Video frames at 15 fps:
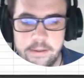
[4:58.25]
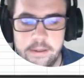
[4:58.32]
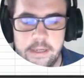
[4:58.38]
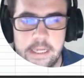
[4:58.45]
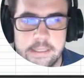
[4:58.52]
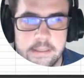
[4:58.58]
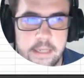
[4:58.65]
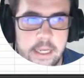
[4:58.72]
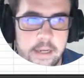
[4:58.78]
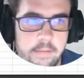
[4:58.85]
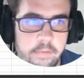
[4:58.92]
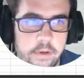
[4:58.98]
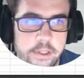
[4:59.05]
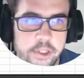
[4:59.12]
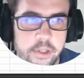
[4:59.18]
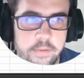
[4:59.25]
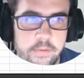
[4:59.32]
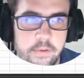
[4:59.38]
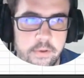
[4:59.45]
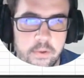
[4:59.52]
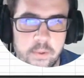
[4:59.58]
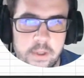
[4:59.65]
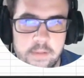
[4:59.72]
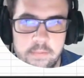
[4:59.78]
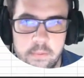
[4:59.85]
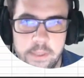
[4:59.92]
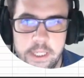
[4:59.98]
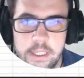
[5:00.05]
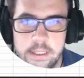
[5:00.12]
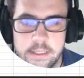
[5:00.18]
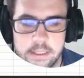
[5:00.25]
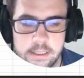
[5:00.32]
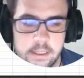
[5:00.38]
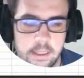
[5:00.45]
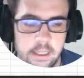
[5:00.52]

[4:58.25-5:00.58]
as an average over the 12 weeks,